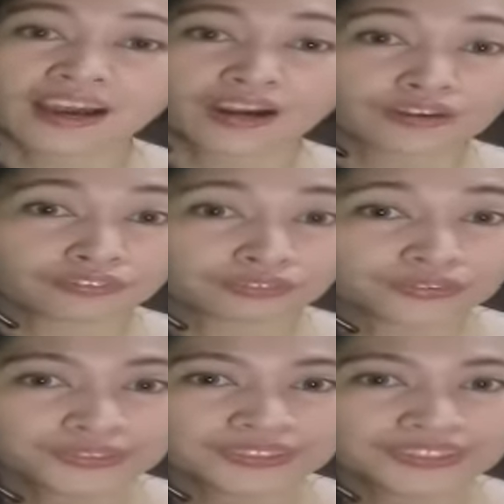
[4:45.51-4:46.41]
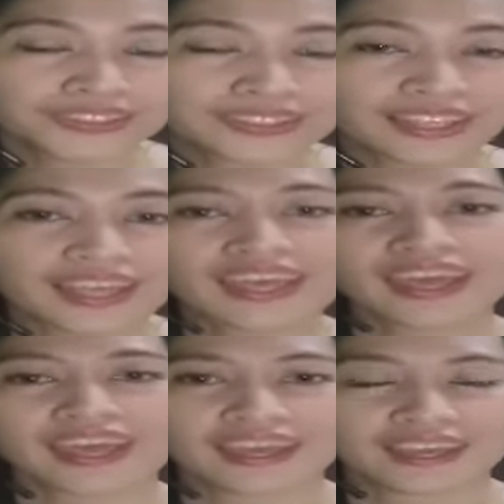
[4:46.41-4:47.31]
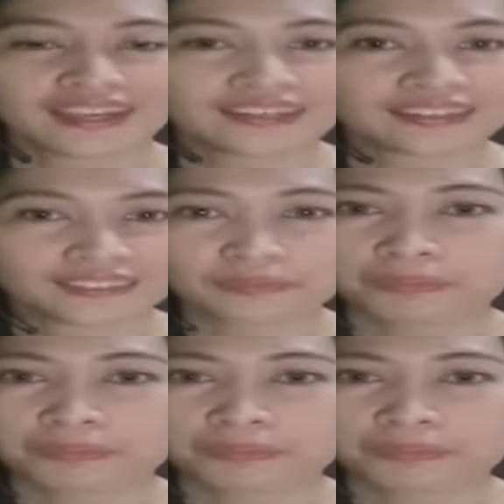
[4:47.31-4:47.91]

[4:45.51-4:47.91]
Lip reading: our food, and the